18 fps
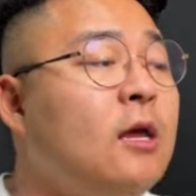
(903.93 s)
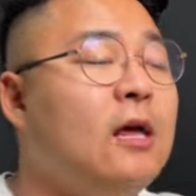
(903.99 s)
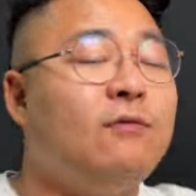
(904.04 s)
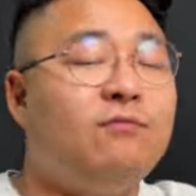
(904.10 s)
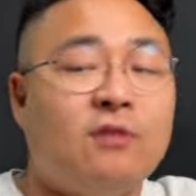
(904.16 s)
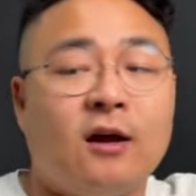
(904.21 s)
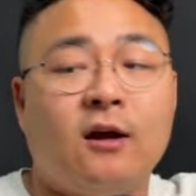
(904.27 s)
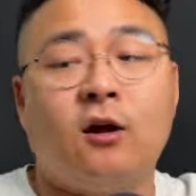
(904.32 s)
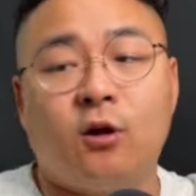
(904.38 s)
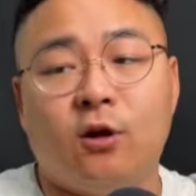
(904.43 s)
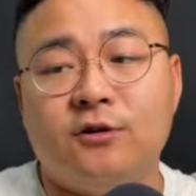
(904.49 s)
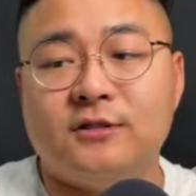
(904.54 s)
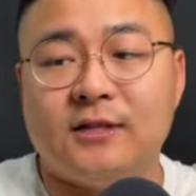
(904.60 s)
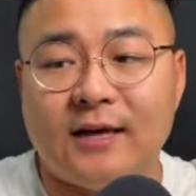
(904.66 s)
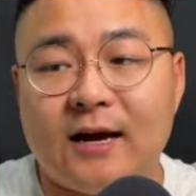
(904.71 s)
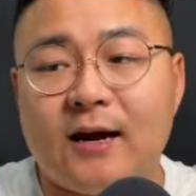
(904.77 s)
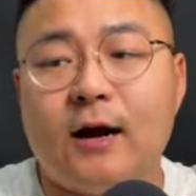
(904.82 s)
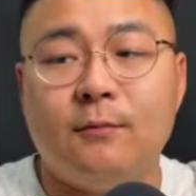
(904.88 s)
if they're
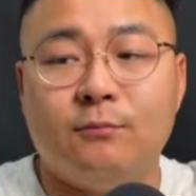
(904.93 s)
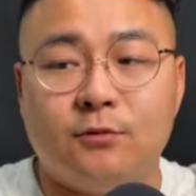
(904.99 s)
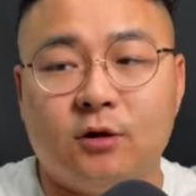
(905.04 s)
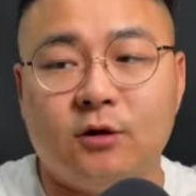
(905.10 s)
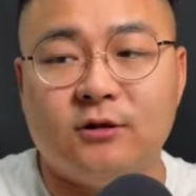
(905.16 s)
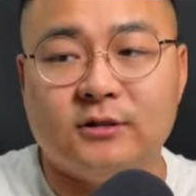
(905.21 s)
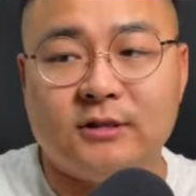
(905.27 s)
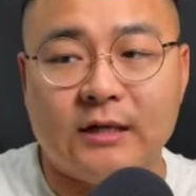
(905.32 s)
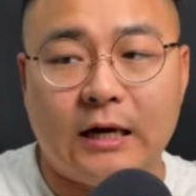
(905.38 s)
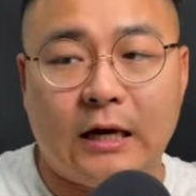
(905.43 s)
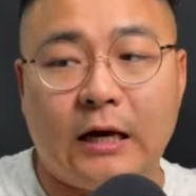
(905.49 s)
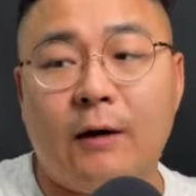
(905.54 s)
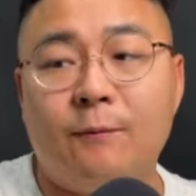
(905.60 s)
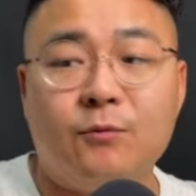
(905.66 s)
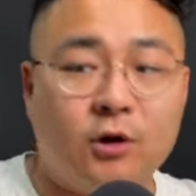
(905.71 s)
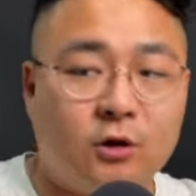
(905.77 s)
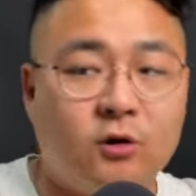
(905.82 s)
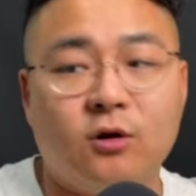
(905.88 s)
closing out, I'm closing out.
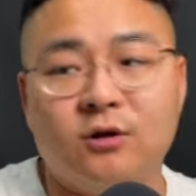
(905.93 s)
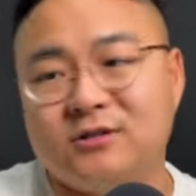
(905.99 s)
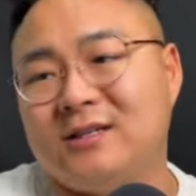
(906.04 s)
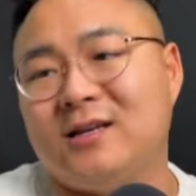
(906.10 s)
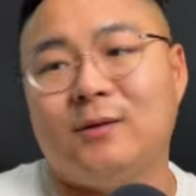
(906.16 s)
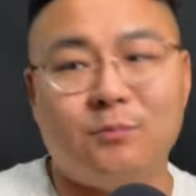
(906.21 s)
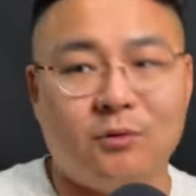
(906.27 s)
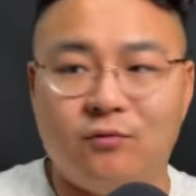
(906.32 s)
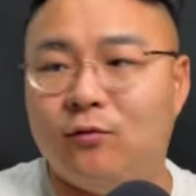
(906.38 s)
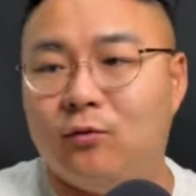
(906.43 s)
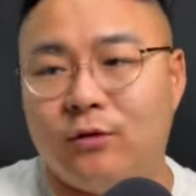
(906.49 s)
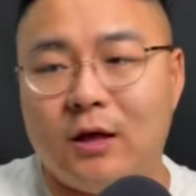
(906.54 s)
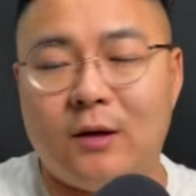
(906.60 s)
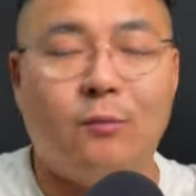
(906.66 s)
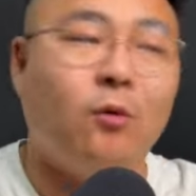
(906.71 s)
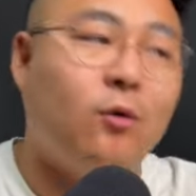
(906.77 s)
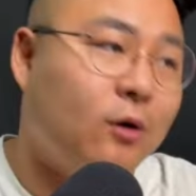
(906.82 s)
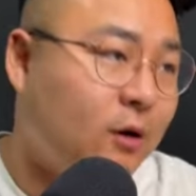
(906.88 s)
I'm not closing out before
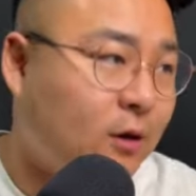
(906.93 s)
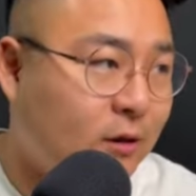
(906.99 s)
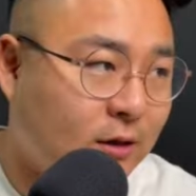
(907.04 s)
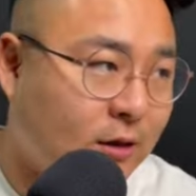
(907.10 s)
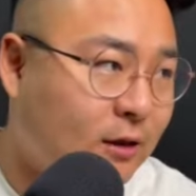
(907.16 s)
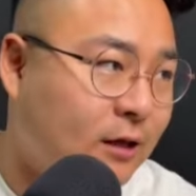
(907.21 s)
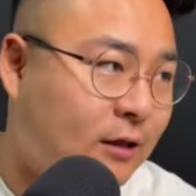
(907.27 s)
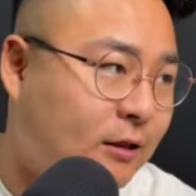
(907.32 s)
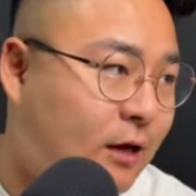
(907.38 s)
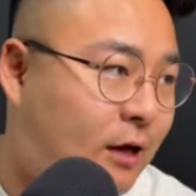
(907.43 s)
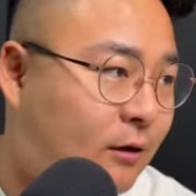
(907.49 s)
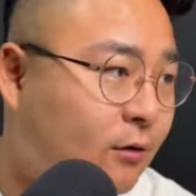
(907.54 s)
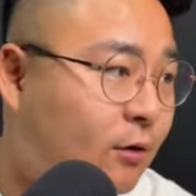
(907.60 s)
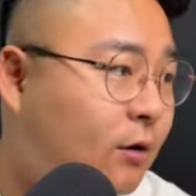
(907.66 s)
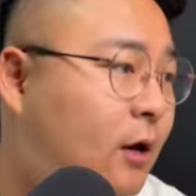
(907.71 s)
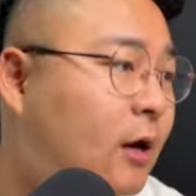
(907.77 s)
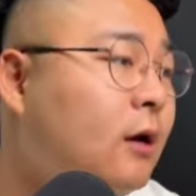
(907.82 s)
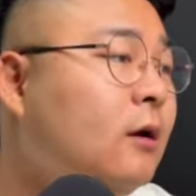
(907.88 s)
them or anything like that,
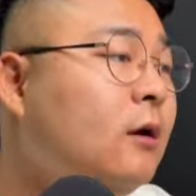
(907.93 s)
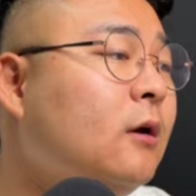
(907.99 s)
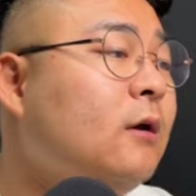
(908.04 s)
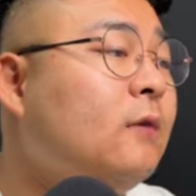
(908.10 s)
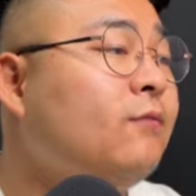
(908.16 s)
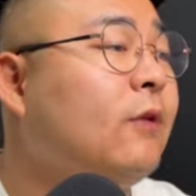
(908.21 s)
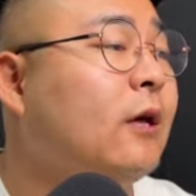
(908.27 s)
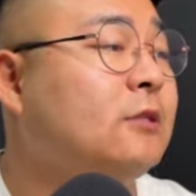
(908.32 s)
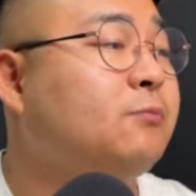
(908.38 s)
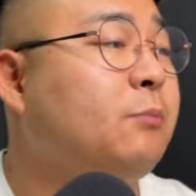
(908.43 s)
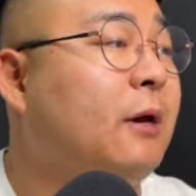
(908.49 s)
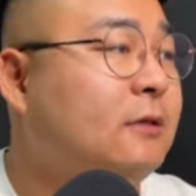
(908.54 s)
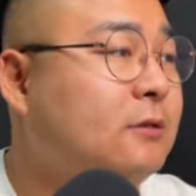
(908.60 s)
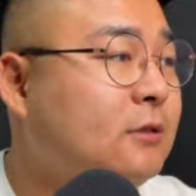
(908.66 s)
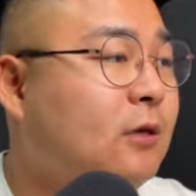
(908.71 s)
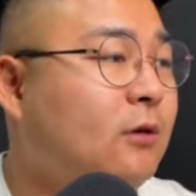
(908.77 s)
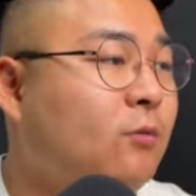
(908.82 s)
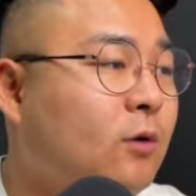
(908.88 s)
okay? That's
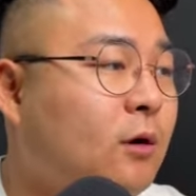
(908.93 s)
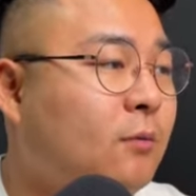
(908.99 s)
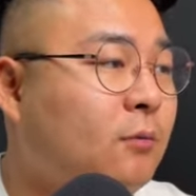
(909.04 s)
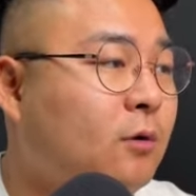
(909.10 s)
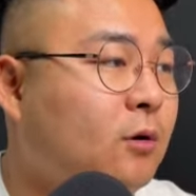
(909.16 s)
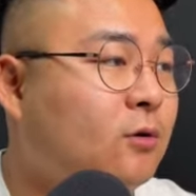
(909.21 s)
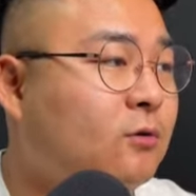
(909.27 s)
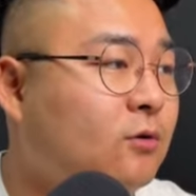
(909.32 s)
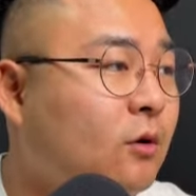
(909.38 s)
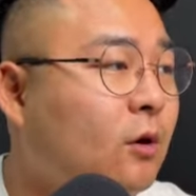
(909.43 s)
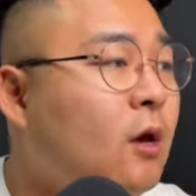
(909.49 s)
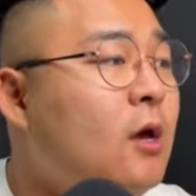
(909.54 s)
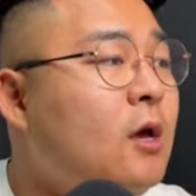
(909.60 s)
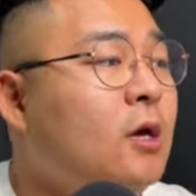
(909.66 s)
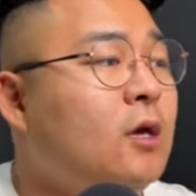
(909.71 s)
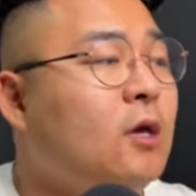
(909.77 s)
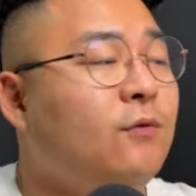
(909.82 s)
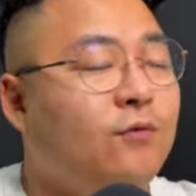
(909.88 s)
basically what I'm gonna do.
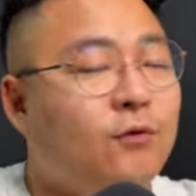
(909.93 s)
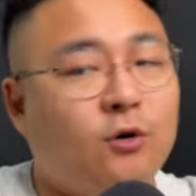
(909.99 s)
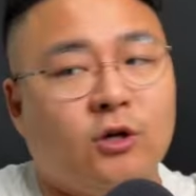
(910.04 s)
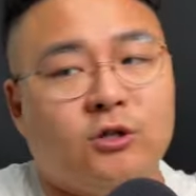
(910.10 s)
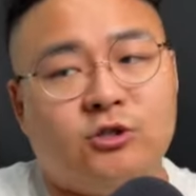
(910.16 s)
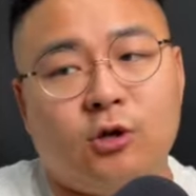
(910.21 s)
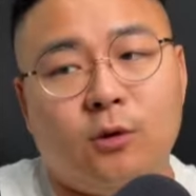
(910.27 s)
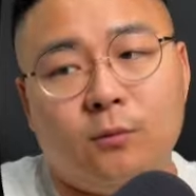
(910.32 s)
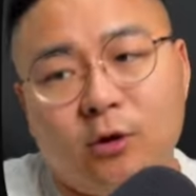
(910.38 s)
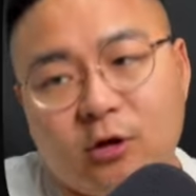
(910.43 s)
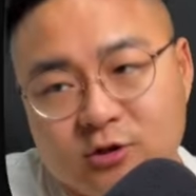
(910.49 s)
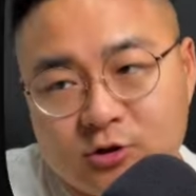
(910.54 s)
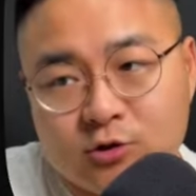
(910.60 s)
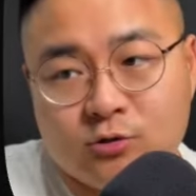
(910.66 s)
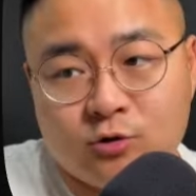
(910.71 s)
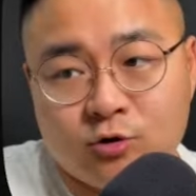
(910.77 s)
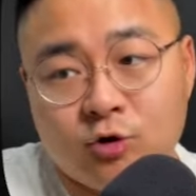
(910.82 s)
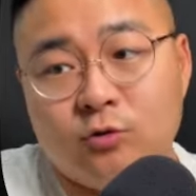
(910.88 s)
If you go stop loss
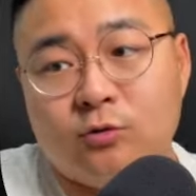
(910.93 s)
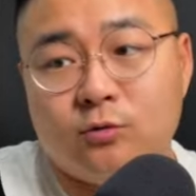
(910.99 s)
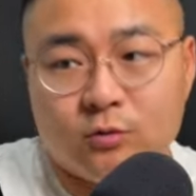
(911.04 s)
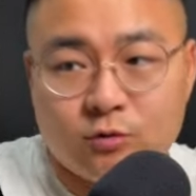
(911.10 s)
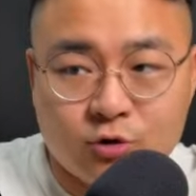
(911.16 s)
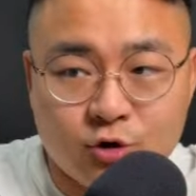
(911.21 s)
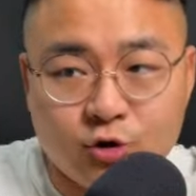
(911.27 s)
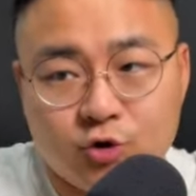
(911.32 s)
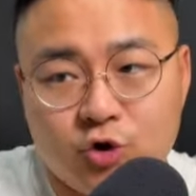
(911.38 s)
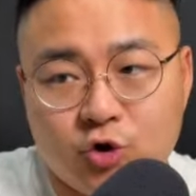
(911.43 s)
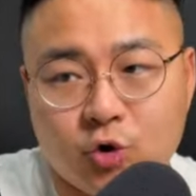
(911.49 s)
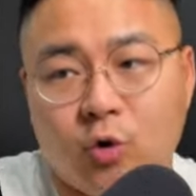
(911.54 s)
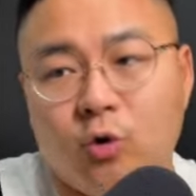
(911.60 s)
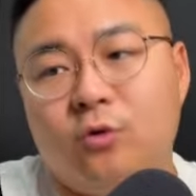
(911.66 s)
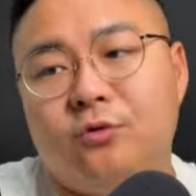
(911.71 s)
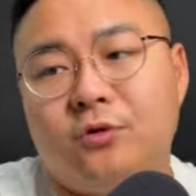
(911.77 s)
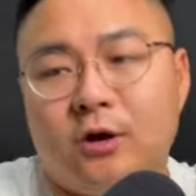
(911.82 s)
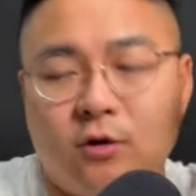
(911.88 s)
too too
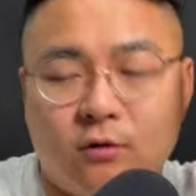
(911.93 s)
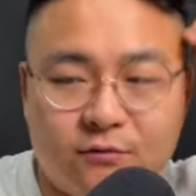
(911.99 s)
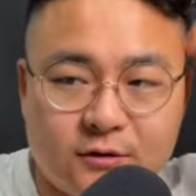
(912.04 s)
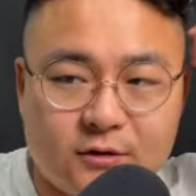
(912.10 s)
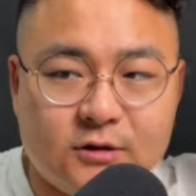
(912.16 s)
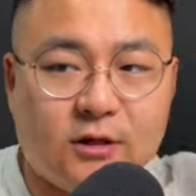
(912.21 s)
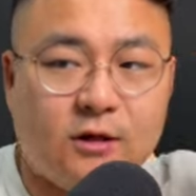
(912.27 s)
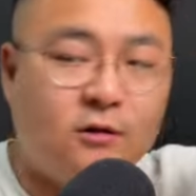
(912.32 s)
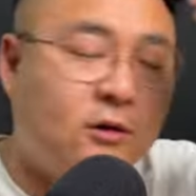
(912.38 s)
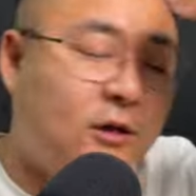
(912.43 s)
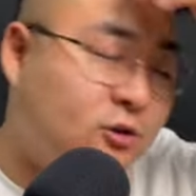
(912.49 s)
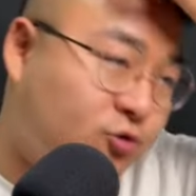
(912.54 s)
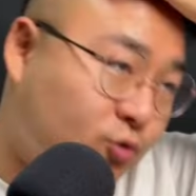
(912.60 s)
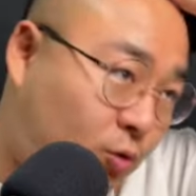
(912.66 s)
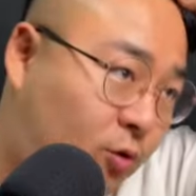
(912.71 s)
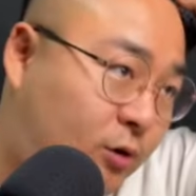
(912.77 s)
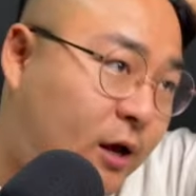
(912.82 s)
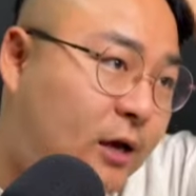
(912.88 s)
short, then obviously the
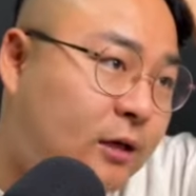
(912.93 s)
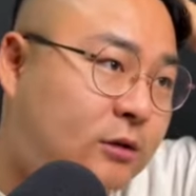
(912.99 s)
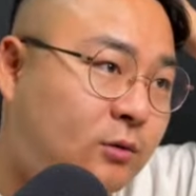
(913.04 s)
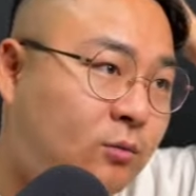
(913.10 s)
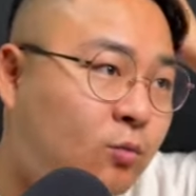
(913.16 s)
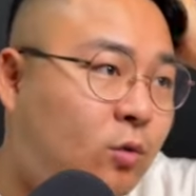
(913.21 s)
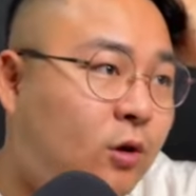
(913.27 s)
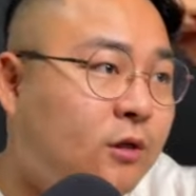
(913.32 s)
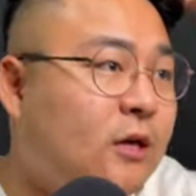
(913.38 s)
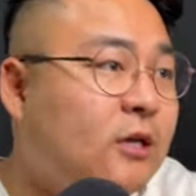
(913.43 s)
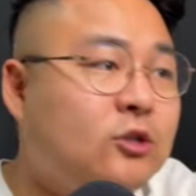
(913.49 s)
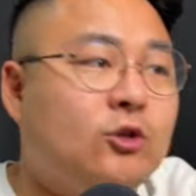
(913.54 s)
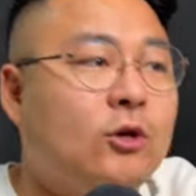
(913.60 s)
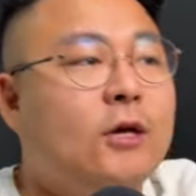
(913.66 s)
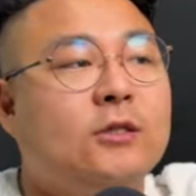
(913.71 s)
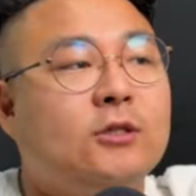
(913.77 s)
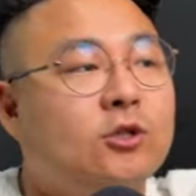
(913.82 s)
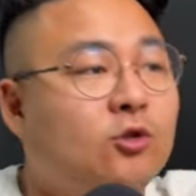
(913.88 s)
drawdowns on what their
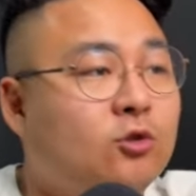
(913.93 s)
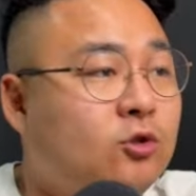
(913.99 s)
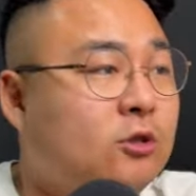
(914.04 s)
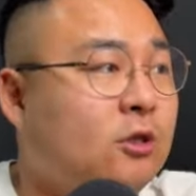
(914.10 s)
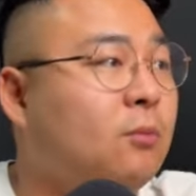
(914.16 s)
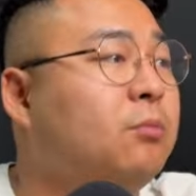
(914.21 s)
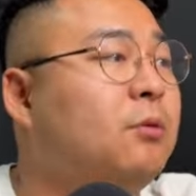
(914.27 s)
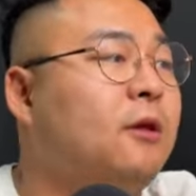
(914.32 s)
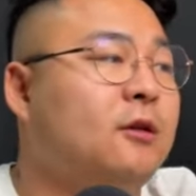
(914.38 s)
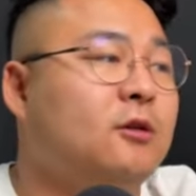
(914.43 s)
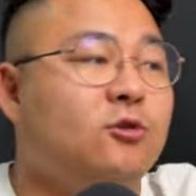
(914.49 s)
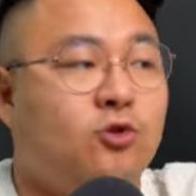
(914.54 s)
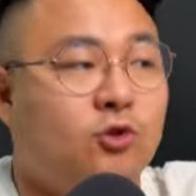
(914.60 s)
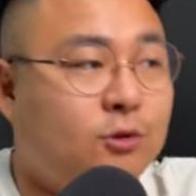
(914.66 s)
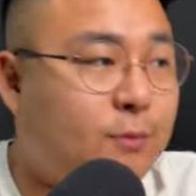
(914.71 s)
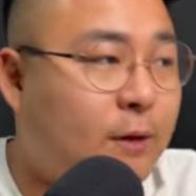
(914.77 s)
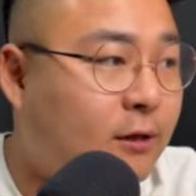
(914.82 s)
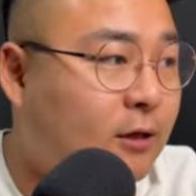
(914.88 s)
strategy, you're just completely
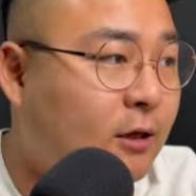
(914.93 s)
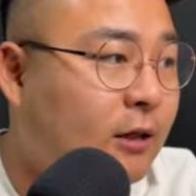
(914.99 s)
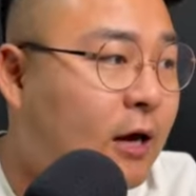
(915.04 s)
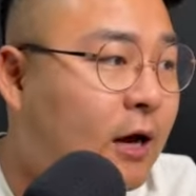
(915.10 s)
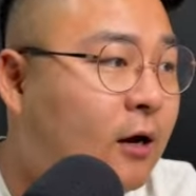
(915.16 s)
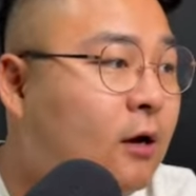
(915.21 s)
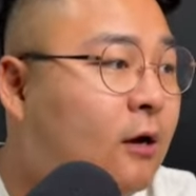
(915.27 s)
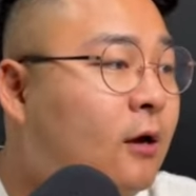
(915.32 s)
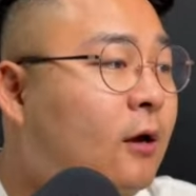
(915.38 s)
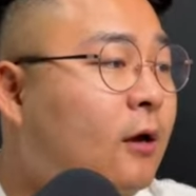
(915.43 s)
disrespecting that.